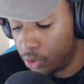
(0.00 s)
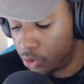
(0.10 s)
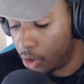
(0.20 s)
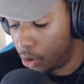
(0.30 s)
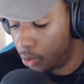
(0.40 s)

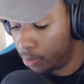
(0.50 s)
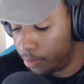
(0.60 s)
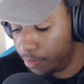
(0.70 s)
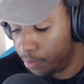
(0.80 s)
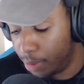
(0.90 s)
So,
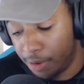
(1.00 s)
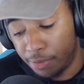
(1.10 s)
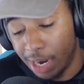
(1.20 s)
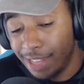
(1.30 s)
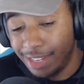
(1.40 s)
but
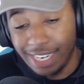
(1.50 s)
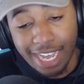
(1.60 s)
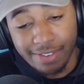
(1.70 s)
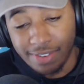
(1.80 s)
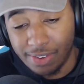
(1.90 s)
for Anthony
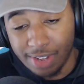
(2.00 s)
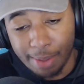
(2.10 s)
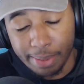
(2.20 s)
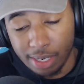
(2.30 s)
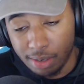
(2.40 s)
Davis,
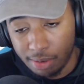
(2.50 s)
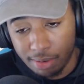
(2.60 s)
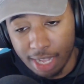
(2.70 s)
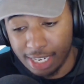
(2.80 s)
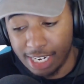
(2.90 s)
Anthony
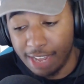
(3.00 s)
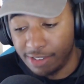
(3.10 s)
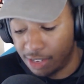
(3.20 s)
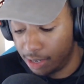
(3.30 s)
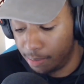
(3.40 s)

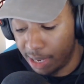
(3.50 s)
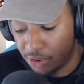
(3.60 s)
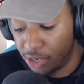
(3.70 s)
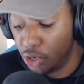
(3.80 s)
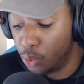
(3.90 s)
Davis can
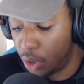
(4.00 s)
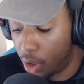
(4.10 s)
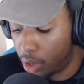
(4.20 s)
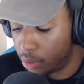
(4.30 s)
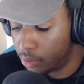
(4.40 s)
basically do it
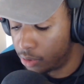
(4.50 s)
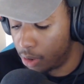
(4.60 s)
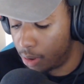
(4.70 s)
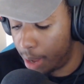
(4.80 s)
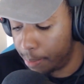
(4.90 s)
all.
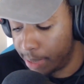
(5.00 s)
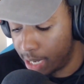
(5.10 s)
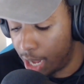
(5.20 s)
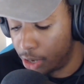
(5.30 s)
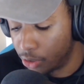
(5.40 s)
So, I
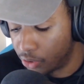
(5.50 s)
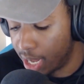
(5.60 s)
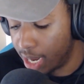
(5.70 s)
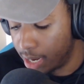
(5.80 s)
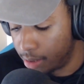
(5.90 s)

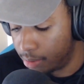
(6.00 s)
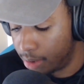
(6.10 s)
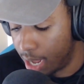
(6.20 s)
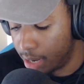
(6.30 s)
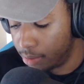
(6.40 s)
understand
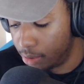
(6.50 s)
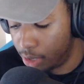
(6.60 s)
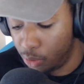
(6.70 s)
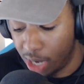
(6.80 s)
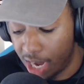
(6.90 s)
that
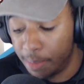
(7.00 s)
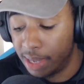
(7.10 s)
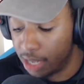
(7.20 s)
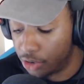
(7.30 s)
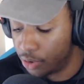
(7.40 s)
you got to
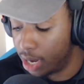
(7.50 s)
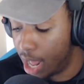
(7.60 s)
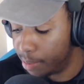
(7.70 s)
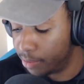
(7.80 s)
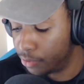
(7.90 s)
make that trade
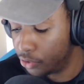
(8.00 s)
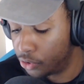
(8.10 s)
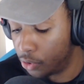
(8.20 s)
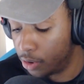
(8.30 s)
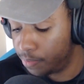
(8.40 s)
happen for
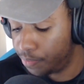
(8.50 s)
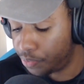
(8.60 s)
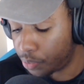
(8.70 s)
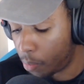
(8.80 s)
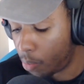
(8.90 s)
sure.
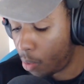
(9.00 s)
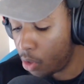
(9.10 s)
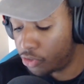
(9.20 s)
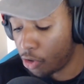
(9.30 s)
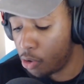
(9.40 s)

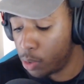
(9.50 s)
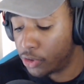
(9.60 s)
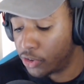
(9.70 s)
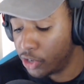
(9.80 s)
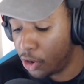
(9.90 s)
So, we'll
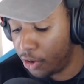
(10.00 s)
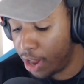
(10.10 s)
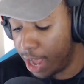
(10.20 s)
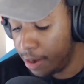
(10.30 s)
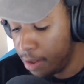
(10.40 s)
see on that.